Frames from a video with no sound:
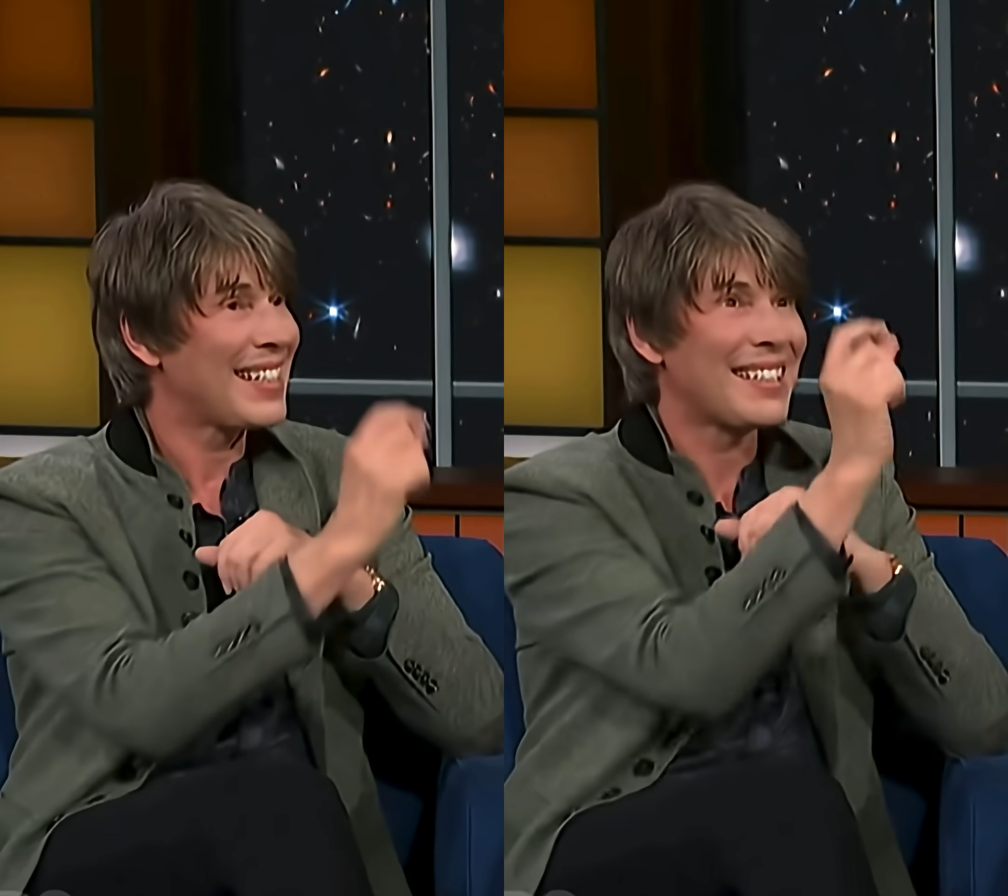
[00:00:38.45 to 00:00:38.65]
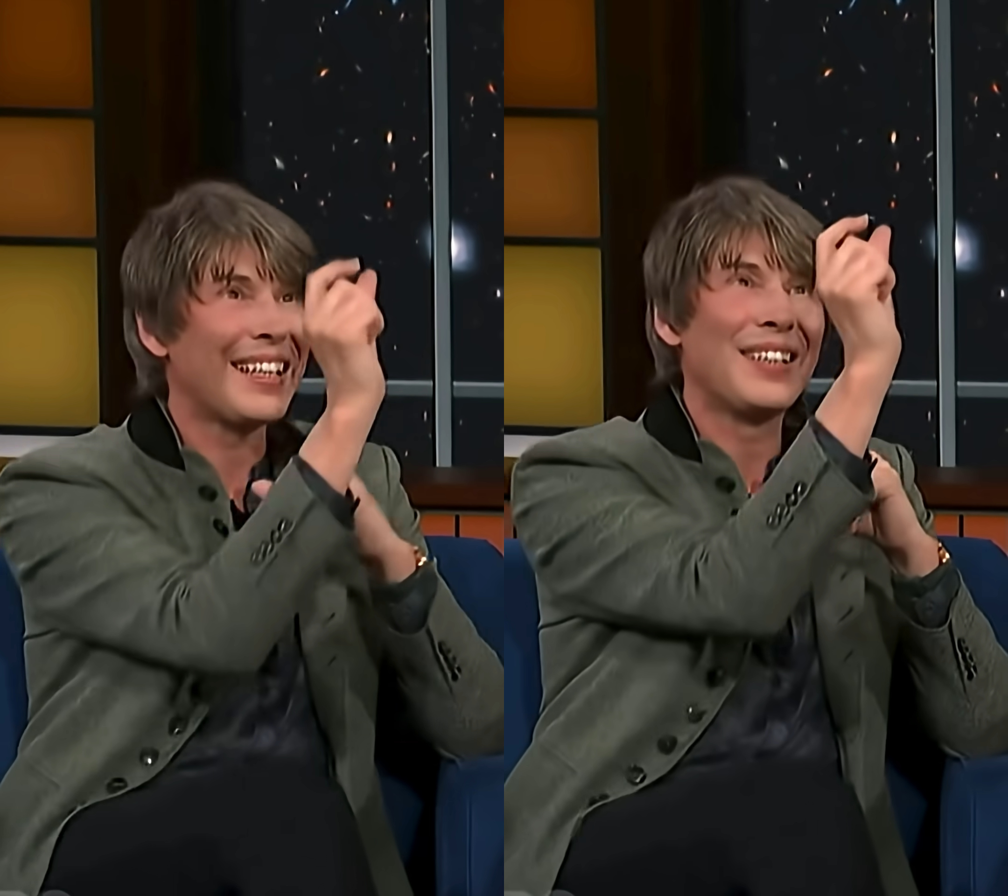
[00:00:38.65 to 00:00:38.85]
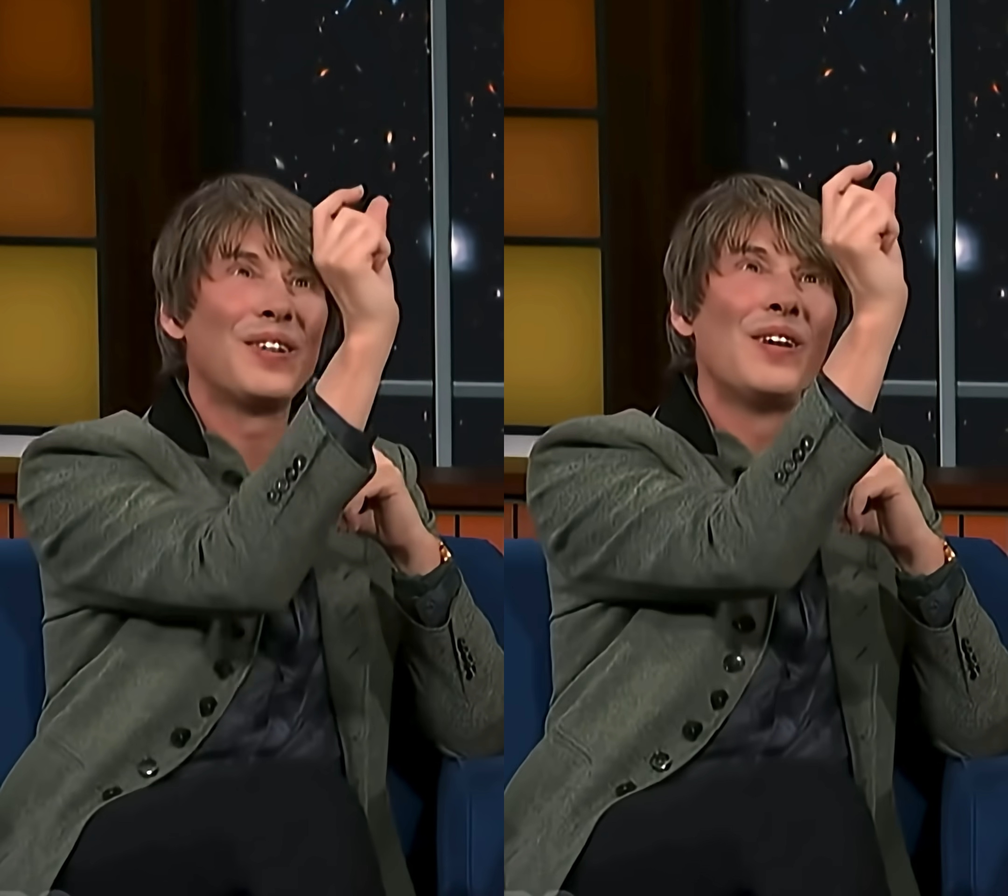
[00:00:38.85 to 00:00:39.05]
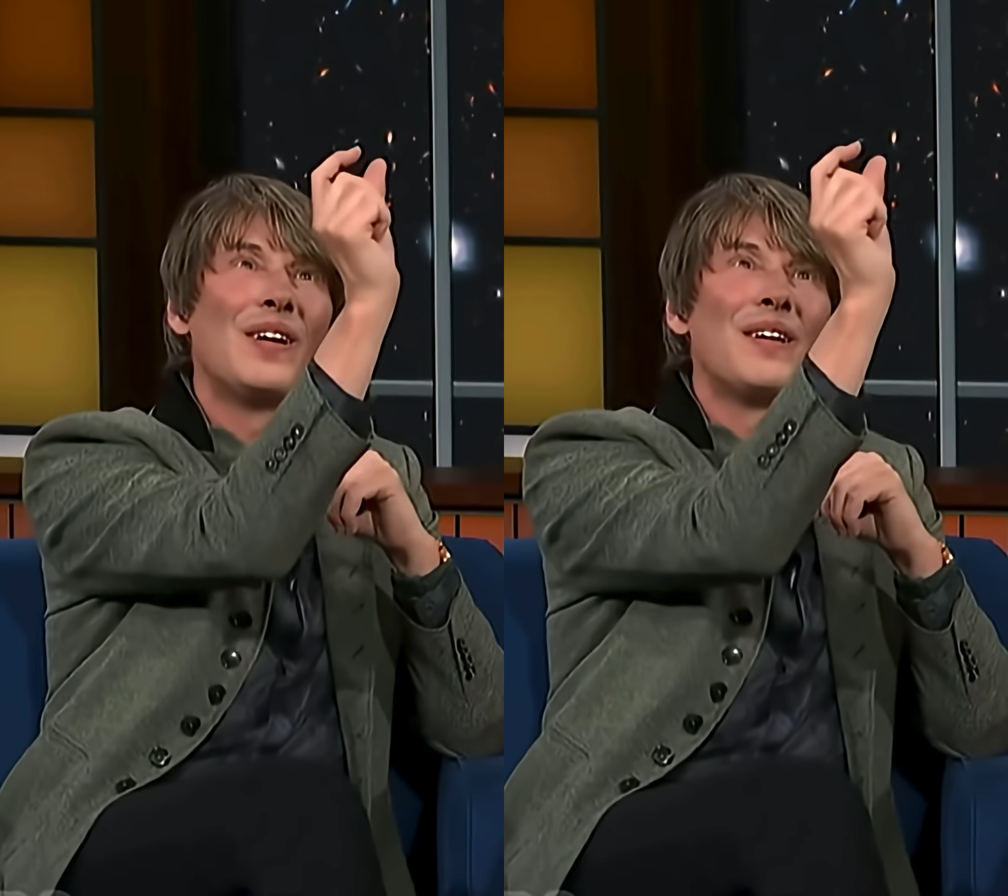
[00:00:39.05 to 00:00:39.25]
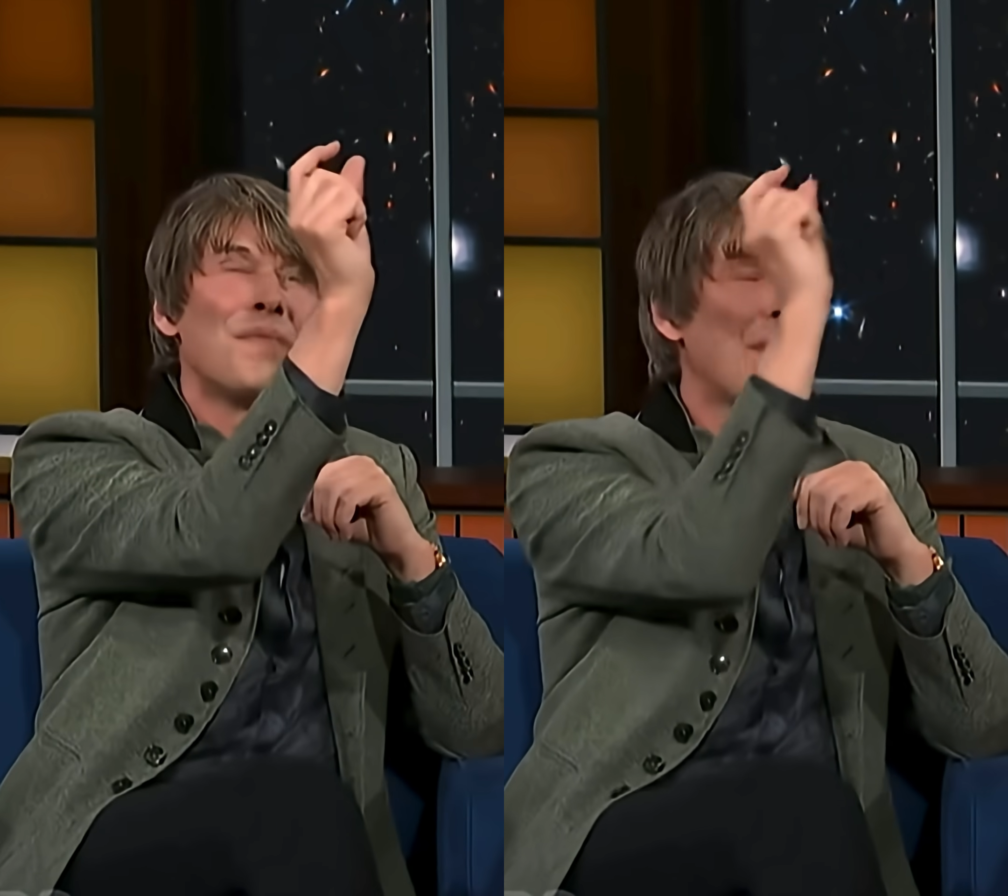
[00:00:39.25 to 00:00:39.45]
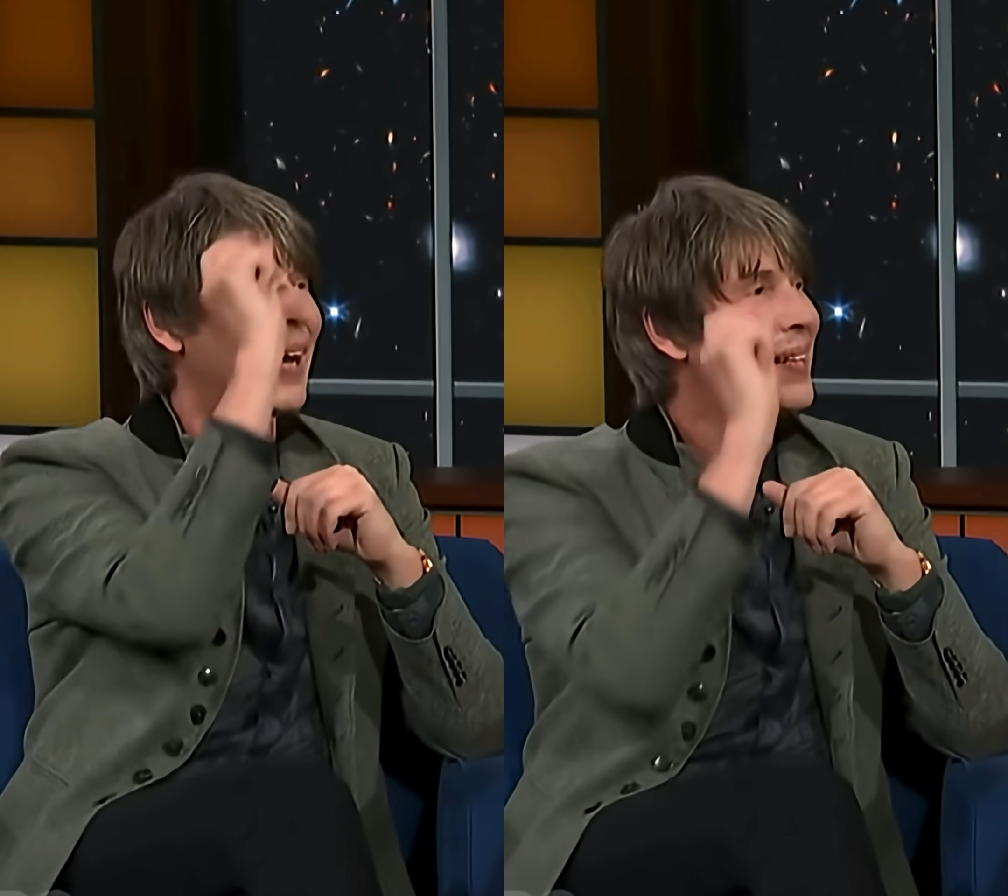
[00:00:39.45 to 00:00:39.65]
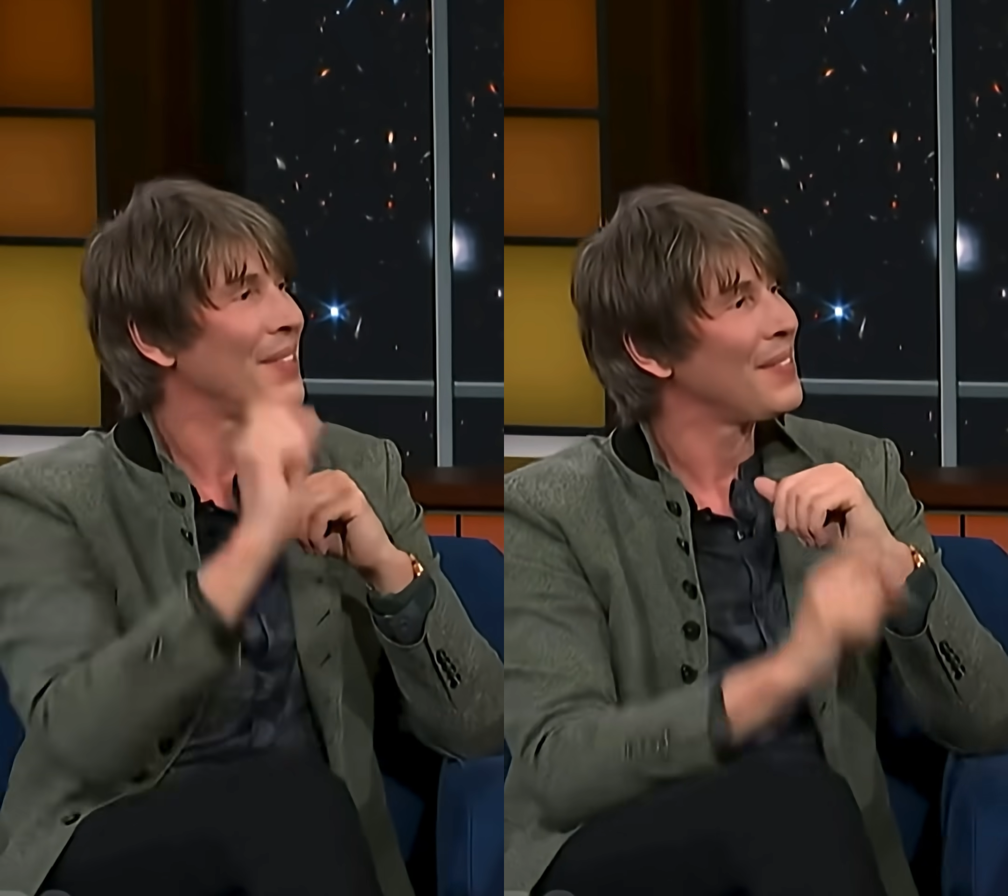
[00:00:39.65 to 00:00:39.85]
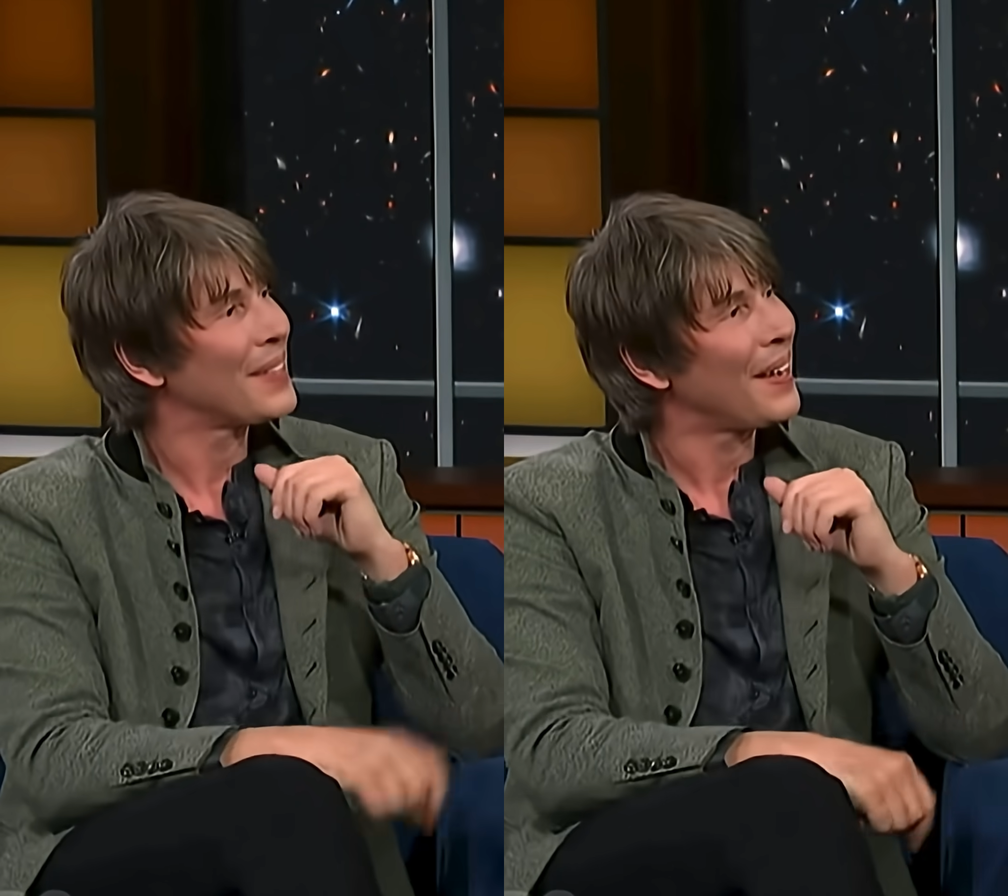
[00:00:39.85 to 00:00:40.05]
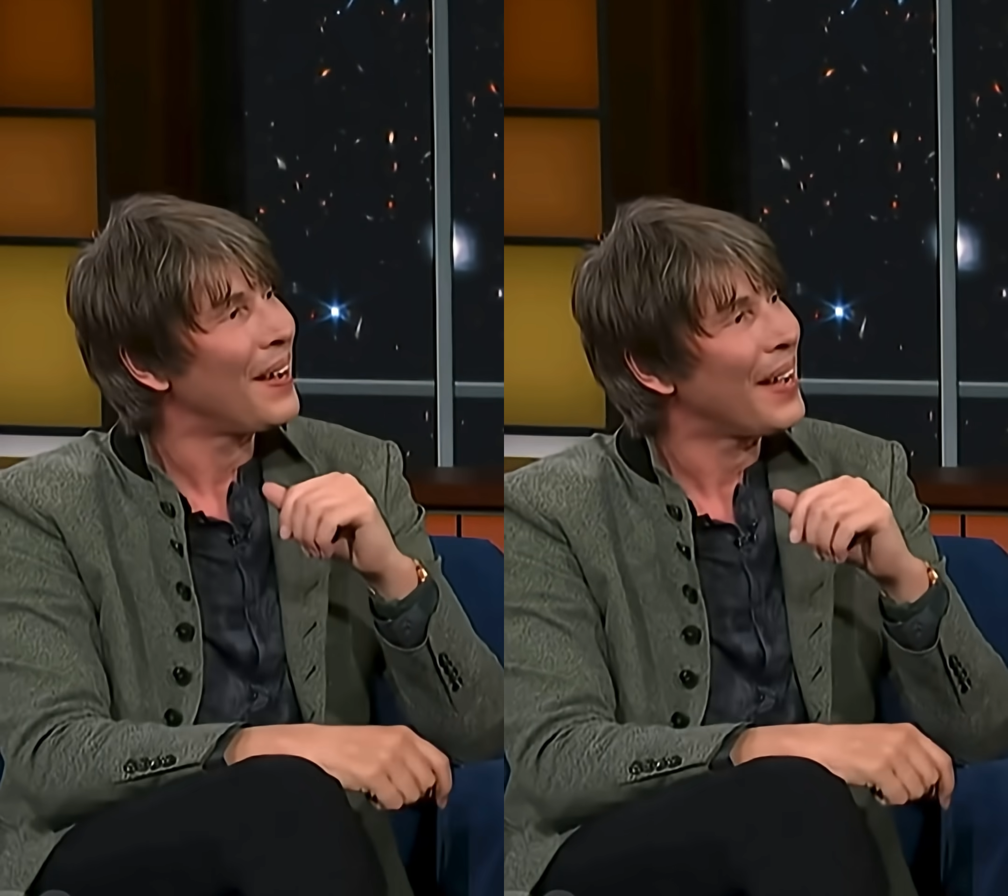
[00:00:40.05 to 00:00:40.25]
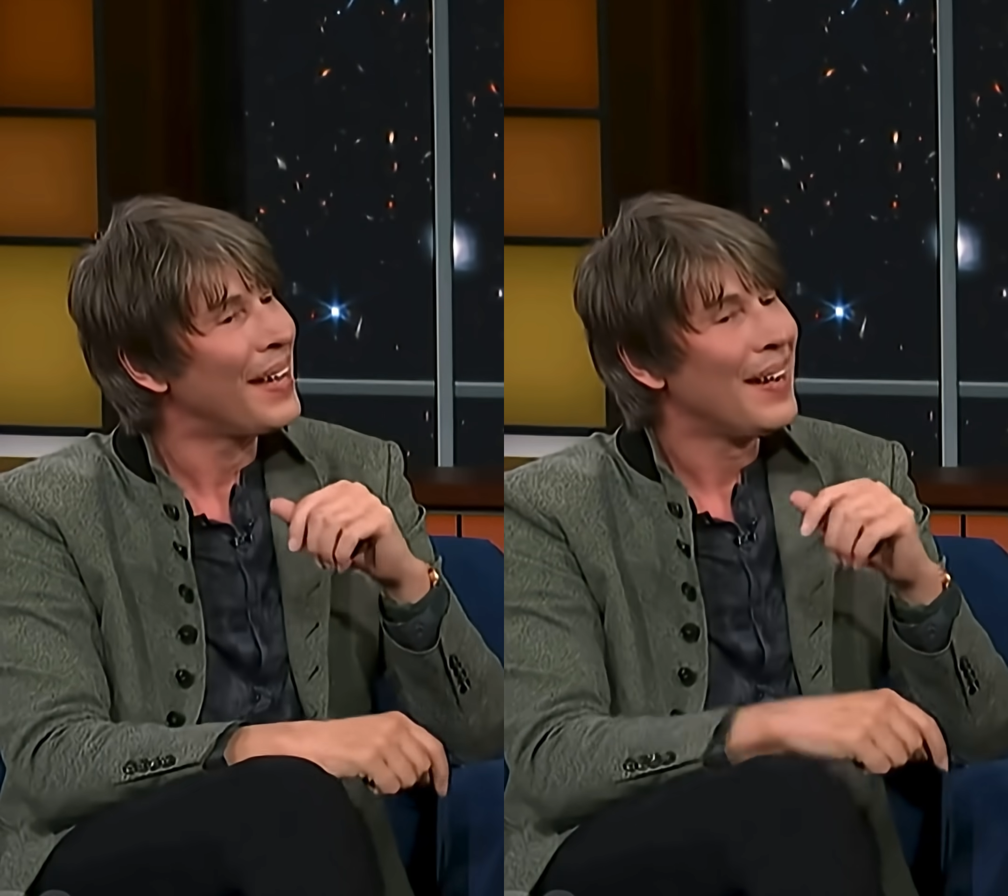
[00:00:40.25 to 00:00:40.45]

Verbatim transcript: single patch of sky.